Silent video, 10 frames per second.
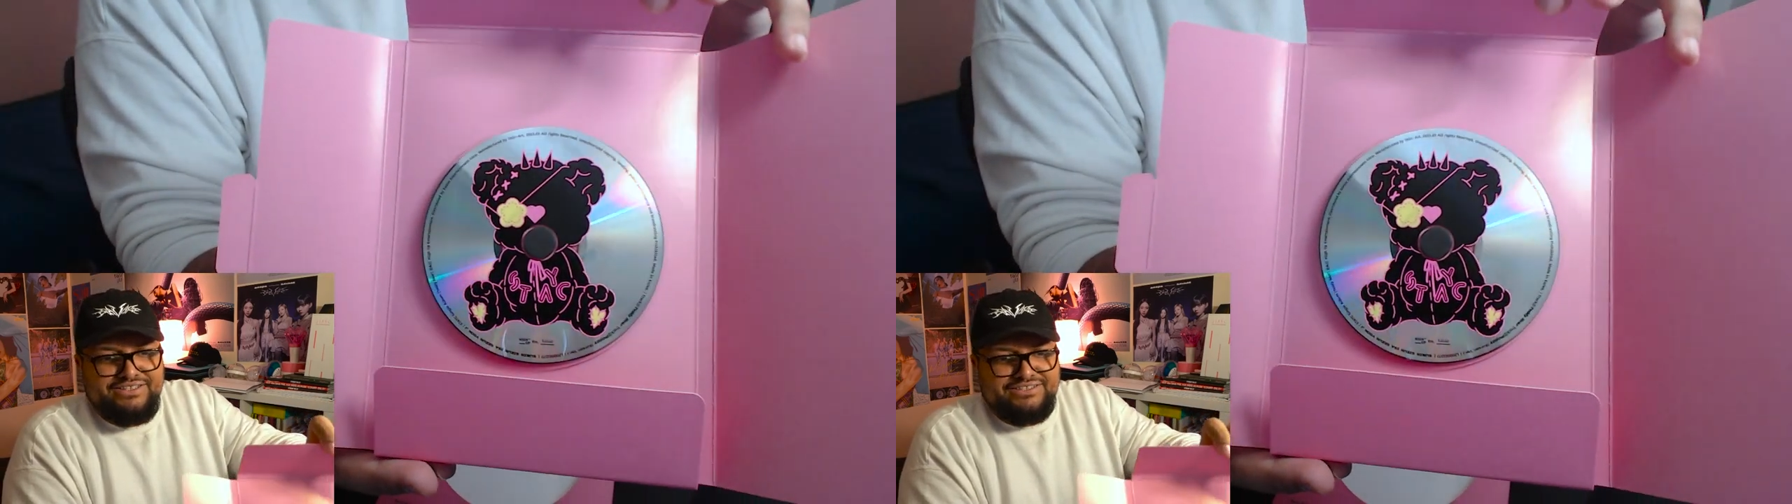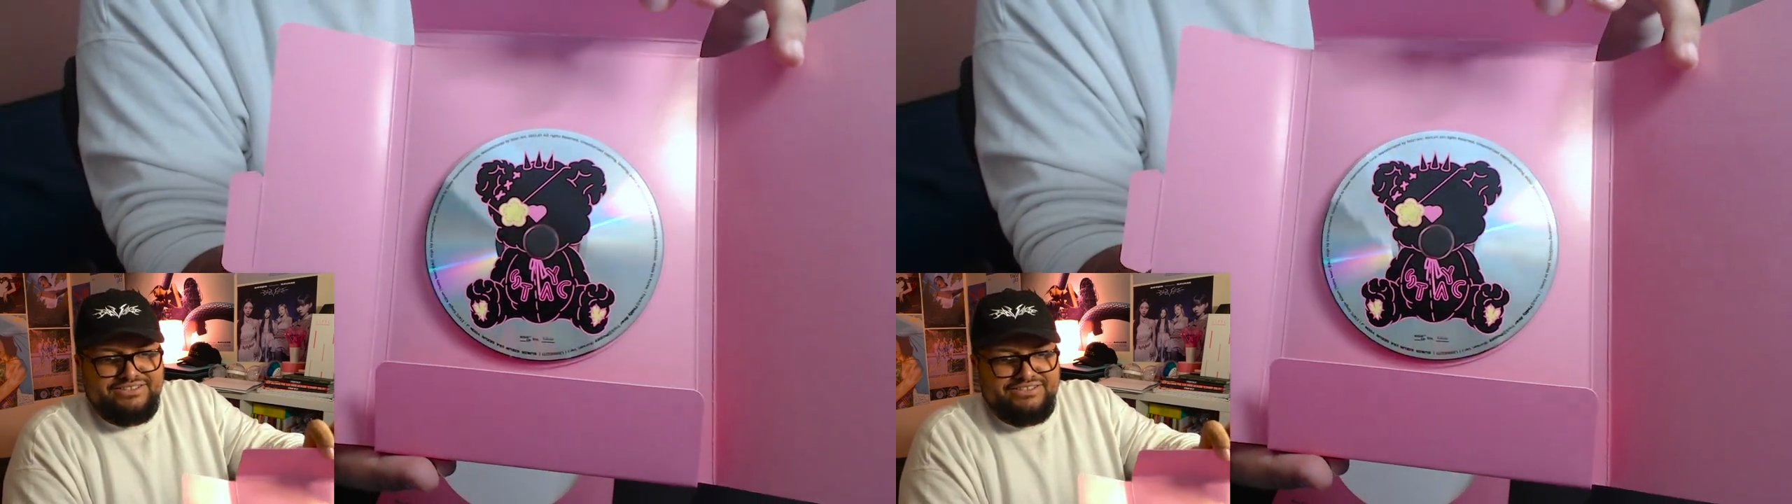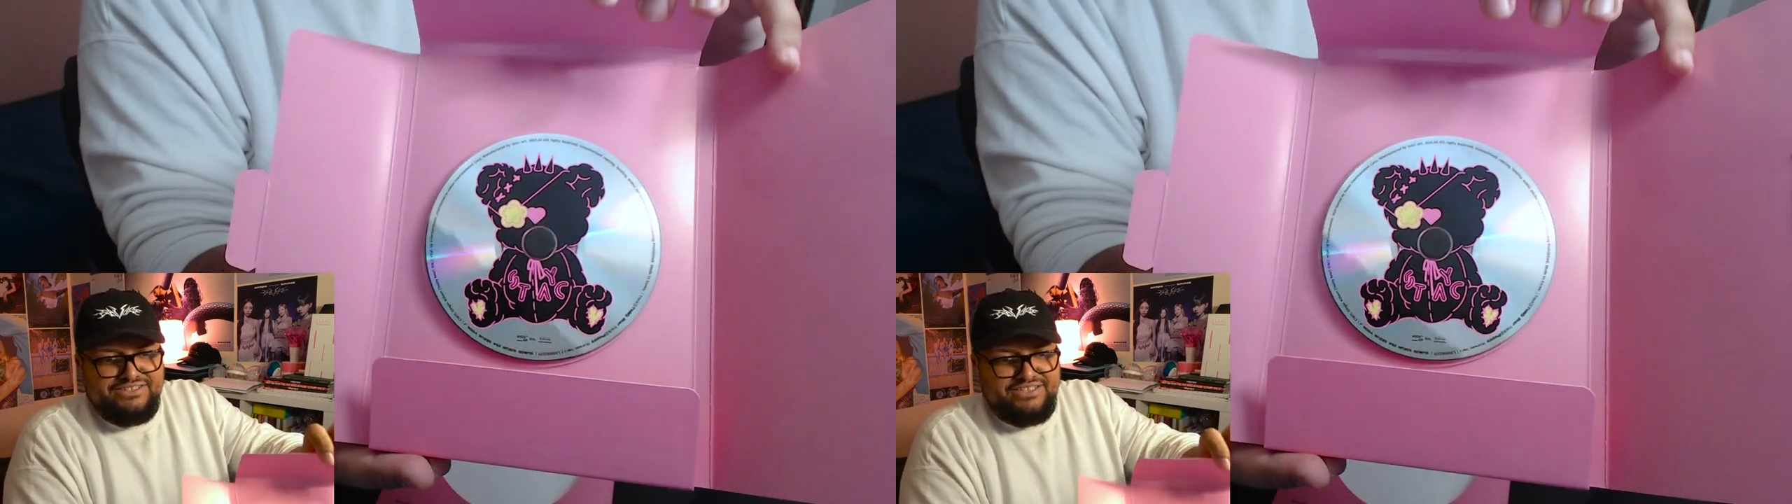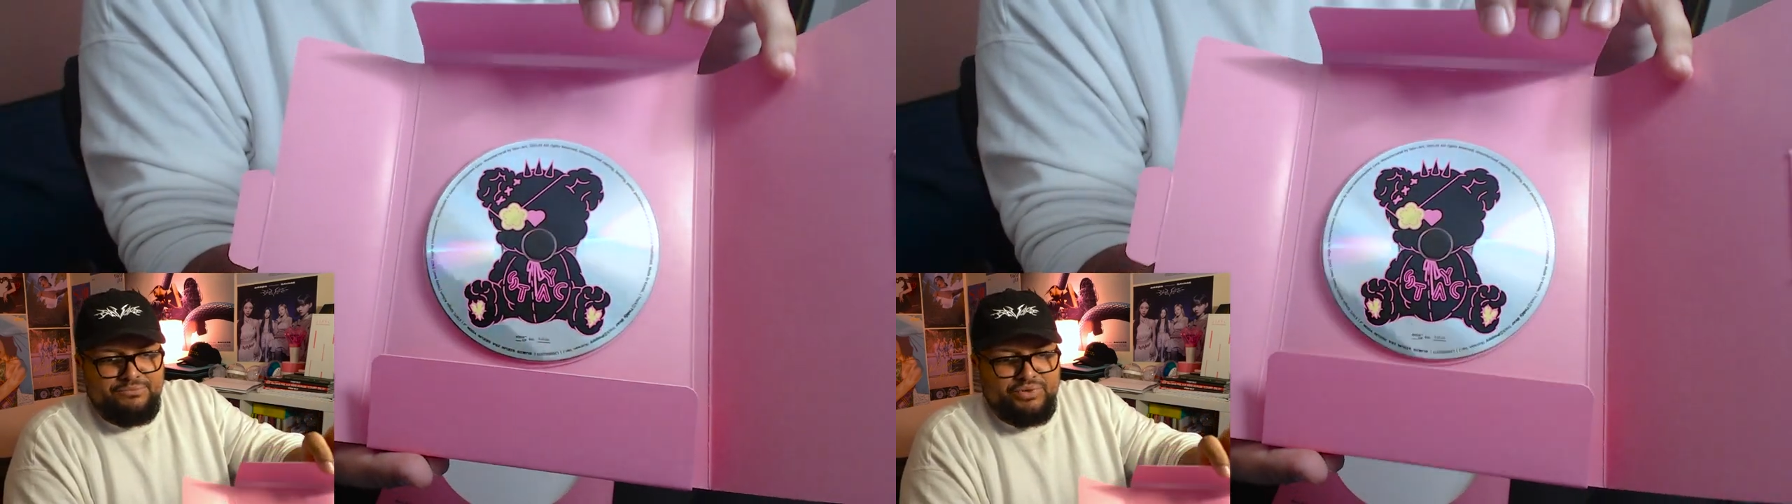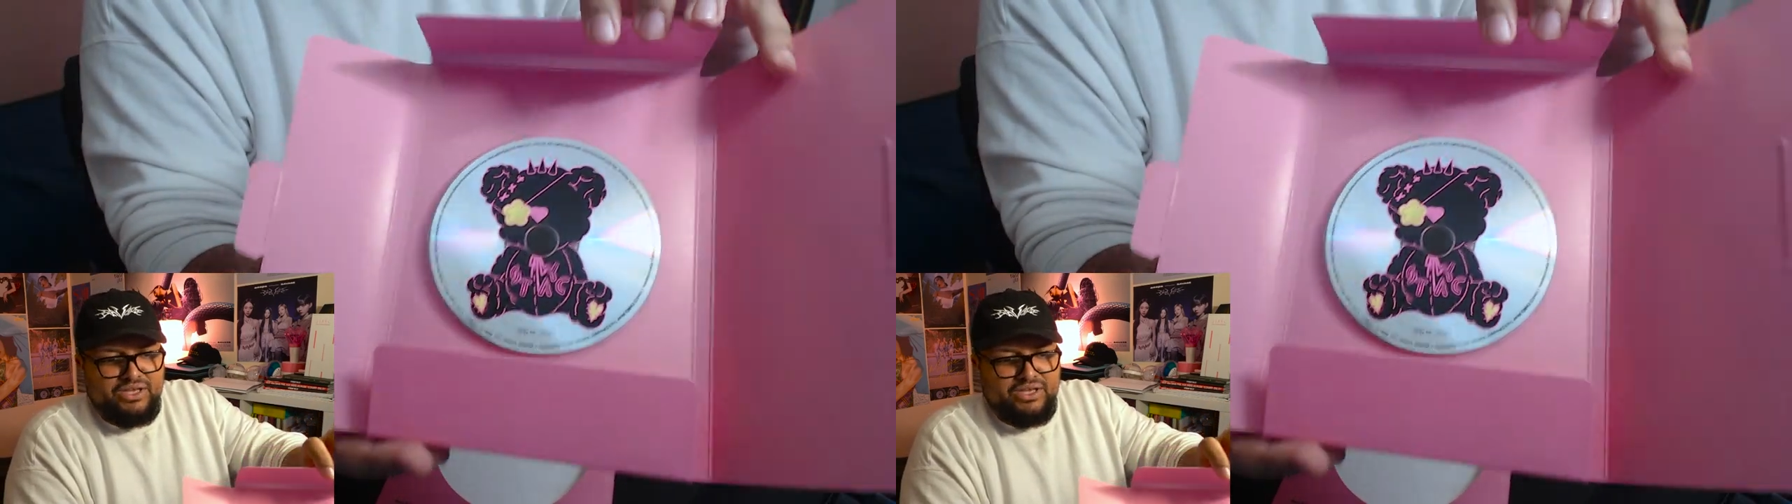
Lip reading: That's the disc in